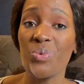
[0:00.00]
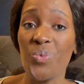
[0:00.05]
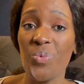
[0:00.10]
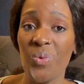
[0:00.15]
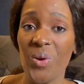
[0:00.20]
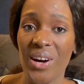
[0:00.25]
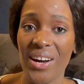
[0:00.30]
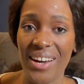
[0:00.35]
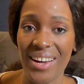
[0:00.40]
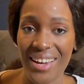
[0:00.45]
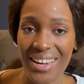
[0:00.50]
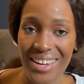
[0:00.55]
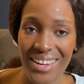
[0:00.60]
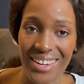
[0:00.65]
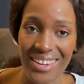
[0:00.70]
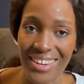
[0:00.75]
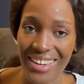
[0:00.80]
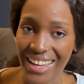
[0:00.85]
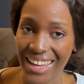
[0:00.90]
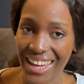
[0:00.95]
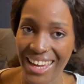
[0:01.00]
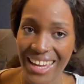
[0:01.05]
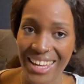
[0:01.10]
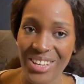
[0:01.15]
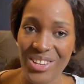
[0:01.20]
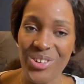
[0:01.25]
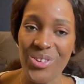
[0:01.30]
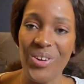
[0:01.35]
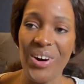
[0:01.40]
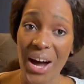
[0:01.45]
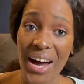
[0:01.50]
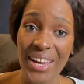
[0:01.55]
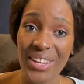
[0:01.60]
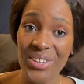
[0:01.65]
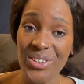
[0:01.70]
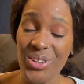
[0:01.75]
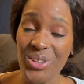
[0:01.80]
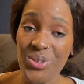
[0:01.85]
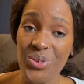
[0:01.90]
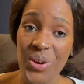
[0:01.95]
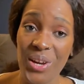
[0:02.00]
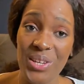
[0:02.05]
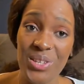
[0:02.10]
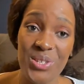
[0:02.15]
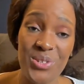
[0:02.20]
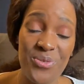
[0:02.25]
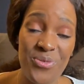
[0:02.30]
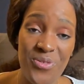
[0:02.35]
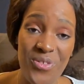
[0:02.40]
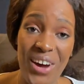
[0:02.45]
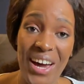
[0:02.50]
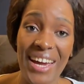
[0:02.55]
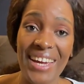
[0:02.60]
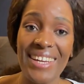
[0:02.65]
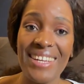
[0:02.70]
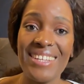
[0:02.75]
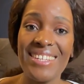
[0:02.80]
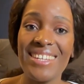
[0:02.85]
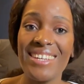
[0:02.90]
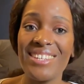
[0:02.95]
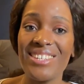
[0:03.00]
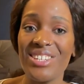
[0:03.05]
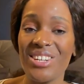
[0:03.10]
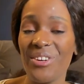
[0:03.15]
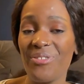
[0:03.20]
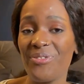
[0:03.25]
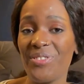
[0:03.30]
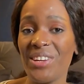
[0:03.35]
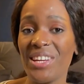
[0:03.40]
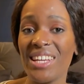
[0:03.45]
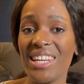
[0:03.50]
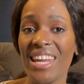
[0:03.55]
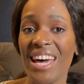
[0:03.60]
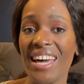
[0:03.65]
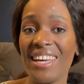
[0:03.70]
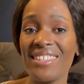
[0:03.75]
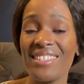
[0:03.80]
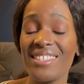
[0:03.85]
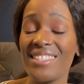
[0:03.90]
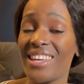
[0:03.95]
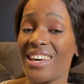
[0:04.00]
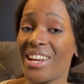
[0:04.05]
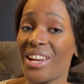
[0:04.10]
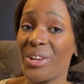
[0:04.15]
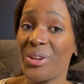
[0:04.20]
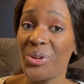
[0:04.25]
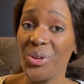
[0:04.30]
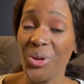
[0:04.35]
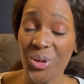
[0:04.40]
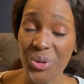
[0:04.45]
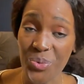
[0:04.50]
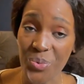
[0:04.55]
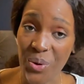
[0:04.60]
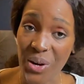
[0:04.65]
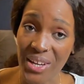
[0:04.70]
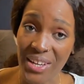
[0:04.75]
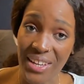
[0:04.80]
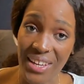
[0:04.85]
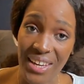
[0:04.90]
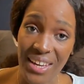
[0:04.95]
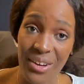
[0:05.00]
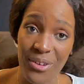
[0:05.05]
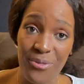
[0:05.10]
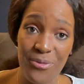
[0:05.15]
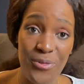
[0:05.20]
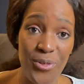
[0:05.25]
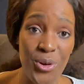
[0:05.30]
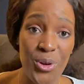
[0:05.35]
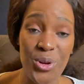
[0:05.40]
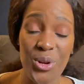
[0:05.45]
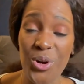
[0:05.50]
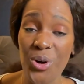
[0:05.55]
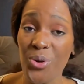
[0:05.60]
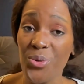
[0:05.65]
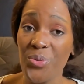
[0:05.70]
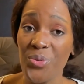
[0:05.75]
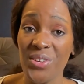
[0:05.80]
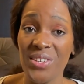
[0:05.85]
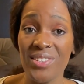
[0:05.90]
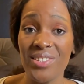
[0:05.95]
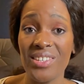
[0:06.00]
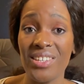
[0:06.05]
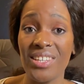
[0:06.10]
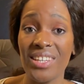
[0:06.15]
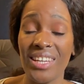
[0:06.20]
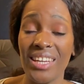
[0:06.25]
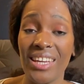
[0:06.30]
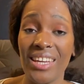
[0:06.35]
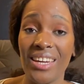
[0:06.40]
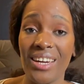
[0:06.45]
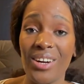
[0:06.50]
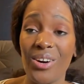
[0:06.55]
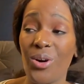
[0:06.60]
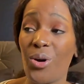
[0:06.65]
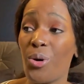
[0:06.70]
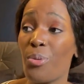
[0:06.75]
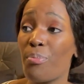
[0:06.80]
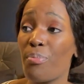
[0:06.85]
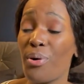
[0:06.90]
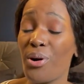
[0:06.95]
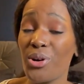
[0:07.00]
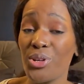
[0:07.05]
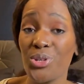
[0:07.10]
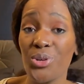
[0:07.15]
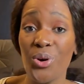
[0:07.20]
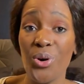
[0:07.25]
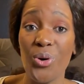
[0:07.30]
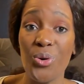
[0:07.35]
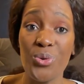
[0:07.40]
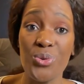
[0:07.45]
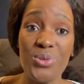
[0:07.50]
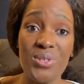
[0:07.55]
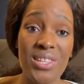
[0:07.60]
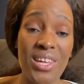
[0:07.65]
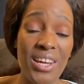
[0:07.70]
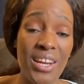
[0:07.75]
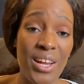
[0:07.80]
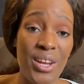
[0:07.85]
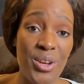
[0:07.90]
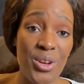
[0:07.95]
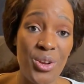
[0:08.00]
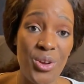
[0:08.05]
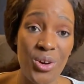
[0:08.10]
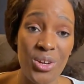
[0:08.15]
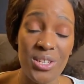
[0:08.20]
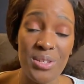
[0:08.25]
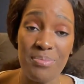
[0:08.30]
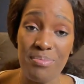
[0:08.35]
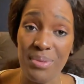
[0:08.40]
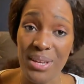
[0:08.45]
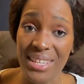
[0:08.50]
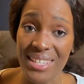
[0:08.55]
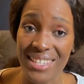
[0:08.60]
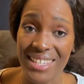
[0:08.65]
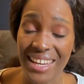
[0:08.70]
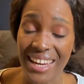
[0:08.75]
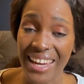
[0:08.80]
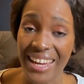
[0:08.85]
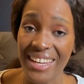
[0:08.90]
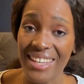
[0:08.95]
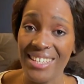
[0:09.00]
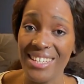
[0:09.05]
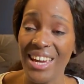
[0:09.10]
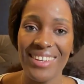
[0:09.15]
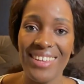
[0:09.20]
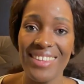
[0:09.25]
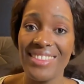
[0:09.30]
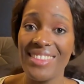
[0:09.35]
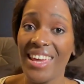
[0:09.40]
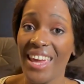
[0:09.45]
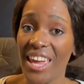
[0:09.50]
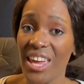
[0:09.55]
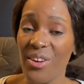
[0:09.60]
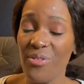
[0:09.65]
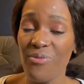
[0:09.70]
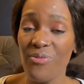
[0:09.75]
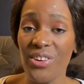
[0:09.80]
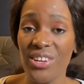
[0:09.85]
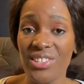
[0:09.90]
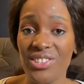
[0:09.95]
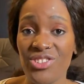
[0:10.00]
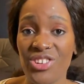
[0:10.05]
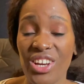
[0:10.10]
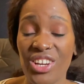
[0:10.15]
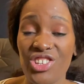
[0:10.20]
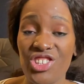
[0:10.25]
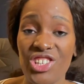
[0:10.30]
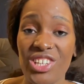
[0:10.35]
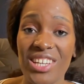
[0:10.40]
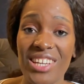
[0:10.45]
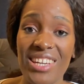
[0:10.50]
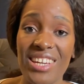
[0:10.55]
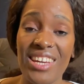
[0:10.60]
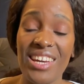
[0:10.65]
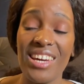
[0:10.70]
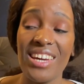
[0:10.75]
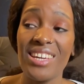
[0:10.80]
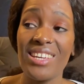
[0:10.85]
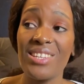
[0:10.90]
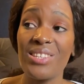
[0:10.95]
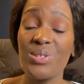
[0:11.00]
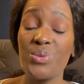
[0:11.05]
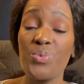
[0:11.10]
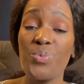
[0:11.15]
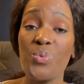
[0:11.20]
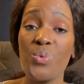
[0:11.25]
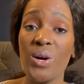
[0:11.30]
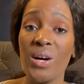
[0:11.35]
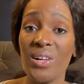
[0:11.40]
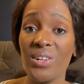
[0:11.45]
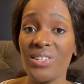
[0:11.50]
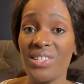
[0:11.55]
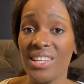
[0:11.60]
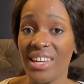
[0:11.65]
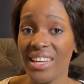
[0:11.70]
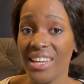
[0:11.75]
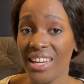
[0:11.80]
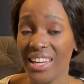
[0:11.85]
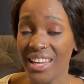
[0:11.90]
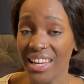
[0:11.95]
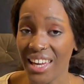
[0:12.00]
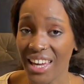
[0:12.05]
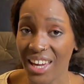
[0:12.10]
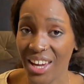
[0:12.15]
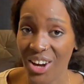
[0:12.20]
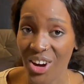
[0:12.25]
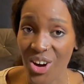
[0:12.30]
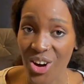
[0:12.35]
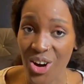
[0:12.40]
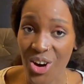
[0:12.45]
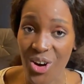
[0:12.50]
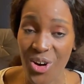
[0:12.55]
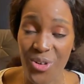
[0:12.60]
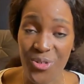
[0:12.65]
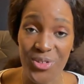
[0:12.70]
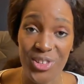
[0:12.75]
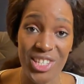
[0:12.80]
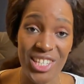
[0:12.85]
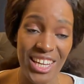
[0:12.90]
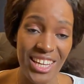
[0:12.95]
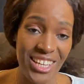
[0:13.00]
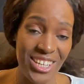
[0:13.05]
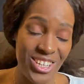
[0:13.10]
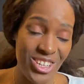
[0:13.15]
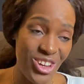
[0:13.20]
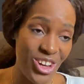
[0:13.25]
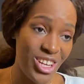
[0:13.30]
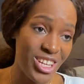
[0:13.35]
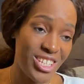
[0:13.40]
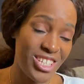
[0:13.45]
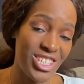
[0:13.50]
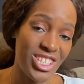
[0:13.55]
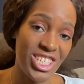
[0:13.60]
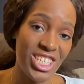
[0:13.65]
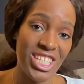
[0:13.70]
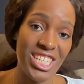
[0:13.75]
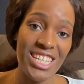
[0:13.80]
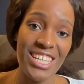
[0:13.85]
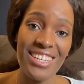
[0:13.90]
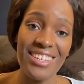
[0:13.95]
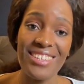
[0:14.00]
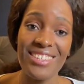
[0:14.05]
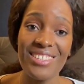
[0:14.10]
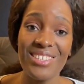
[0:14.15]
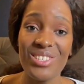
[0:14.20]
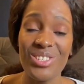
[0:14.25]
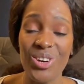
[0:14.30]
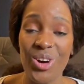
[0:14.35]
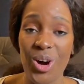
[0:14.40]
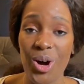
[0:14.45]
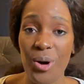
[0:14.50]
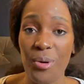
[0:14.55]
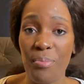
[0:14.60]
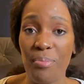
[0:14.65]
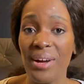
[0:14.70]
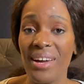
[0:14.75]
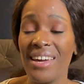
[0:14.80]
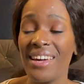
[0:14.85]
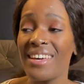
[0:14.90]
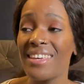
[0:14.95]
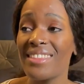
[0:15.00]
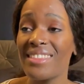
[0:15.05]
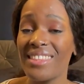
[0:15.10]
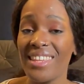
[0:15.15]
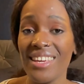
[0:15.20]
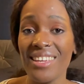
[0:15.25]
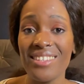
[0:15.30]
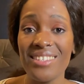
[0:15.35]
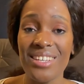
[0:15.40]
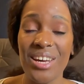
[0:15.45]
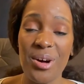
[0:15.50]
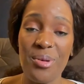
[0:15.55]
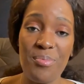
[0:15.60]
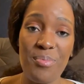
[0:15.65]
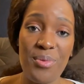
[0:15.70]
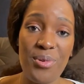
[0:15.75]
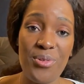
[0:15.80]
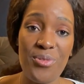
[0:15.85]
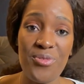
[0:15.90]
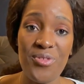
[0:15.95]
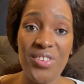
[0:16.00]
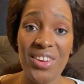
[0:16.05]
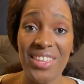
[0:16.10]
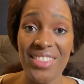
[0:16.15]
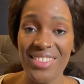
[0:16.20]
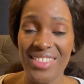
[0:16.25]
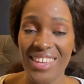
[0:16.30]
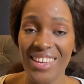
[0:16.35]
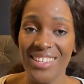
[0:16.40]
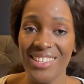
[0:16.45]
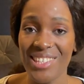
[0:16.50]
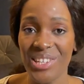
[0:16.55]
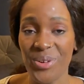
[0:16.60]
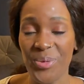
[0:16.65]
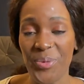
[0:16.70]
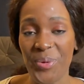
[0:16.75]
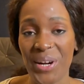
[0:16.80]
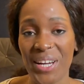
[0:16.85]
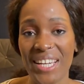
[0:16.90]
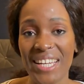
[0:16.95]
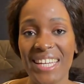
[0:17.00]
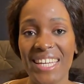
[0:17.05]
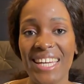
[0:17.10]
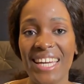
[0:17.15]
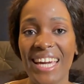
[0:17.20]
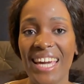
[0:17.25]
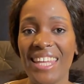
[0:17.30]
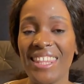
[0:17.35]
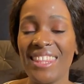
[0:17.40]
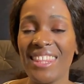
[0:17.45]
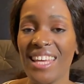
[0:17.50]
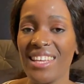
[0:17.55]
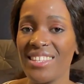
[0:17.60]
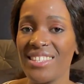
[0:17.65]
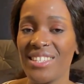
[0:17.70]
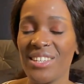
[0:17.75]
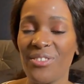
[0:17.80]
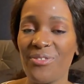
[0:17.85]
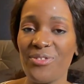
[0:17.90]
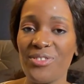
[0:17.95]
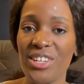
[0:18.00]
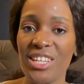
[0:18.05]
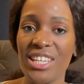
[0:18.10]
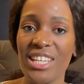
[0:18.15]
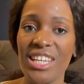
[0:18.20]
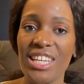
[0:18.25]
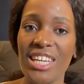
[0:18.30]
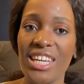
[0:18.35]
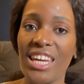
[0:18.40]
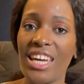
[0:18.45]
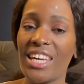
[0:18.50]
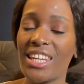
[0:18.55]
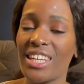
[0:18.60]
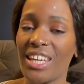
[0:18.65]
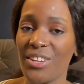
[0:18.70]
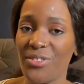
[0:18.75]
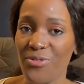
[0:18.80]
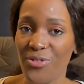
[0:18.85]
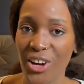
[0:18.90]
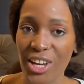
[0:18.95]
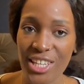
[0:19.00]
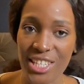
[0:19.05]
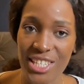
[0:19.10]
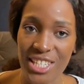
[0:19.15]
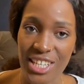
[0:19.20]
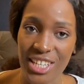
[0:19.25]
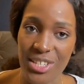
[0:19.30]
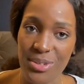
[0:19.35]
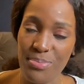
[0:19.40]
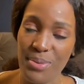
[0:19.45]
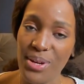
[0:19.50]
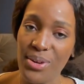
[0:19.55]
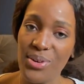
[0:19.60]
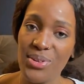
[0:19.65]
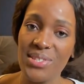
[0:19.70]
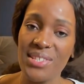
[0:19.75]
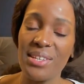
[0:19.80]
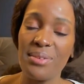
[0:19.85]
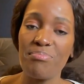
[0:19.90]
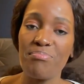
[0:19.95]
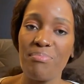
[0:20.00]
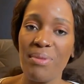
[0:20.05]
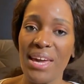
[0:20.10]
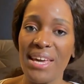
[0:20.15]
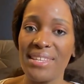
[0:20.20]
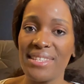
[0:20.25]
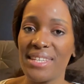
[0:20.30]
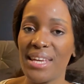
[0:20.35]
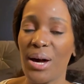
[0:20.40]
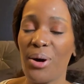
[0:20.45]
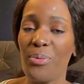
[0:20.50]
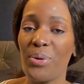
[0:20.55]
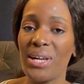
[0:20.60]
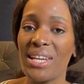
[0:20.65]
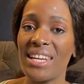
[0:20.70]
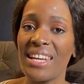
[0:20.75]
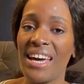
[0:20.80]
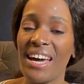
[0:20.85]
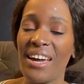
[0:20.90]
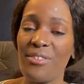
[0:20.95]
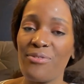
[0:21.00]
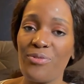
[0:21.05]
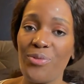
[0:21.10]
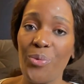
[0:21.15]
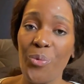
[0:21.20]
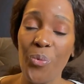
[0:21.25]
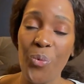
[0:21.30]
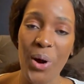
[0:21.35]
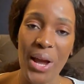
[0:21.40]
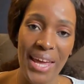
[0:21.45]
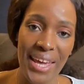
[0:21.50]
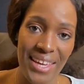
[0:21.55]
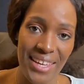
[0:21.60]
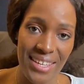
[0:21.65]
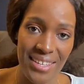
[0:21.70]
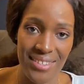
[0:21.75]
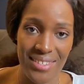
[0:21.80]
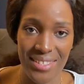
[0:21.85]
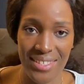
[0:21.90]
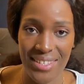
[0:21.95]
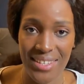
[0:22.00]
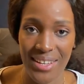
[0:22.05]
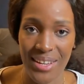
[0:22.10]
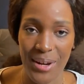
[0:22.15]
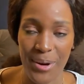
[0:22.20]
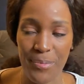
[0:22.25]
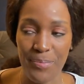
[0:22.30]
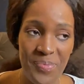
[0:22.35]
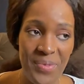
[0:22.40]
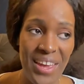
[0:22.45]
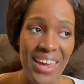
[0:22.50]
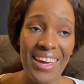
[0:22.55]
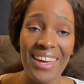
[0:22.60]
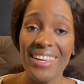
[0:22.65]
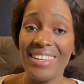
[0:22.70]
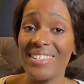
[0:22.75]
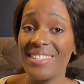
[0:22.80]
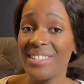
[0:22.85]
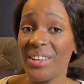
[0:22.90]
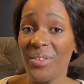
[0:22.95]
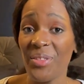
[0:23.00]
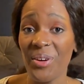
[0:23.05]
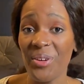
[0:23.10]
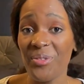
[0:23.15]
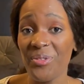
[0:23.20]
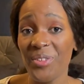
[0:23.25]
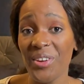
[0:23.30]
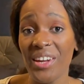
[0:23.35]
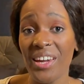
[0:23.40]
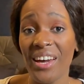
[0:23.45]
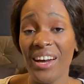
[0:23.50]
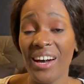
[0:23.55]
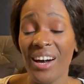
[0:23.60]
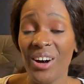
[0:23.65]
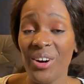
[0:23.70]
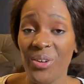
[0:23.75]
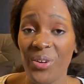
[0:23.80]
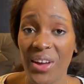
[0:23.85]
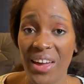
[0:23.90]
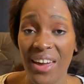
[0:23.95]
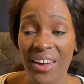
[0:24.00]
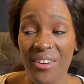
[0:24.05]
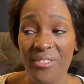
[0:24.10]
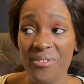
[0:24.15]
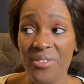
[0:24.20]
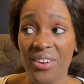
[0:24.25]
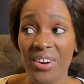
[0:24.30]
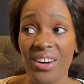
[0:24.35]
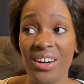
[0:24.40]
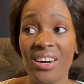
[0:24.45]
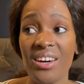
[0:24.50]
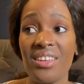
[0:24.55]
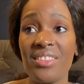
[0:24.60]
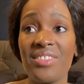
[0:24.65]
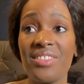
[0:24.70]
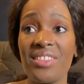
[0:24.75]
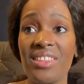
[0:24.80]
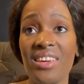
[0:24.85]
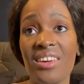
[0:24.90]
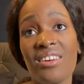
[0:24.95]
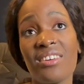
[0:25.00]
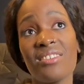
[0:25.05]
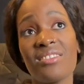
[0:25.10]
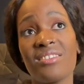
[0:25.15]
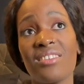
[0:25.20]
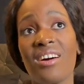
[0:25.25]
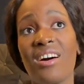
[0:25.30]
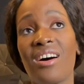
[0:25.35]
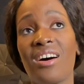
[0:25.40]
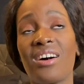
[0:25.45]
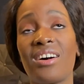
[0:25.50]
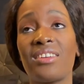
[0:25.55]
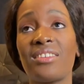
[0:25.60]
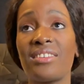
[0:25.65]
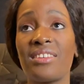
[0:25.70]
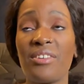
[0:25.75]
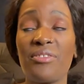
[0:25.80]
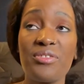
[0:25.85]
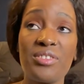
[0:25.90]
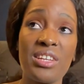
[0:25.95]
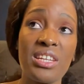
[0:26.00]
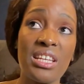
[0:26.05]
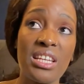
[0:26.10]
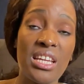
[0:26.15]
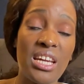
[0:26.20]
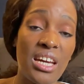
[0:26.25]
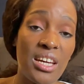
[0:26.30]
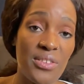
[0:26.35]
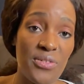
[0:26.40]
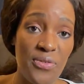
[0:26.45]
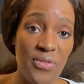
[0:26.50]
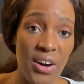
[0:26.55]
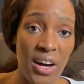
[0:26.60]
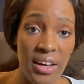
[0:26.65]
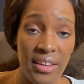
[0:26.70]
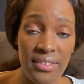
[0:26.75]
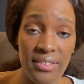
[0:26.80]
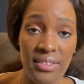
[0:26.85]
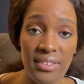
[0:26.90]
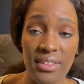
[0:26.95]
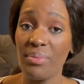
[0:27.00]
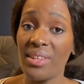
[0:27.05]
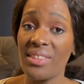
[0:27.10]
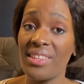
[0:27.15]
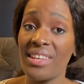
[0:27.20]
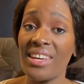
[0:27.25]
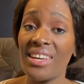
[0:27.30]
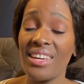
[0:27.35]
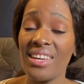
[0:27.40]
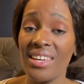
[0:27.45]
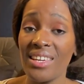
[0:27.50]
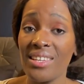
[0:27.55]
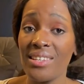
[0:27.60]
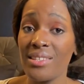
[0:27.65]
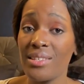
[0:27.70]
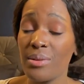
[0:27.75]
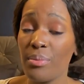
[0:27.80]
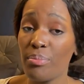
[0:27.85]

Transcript: work, okay? You are not going to find traffic lights that are not working for no reason here, or potholes that are not maintained. The infrastructure here is well taken care of. Technology is top. Things are moving, things are working, and that's definitely an advantage because it makes our life way easier. In South Africa, however, things are definitely advanced, but there is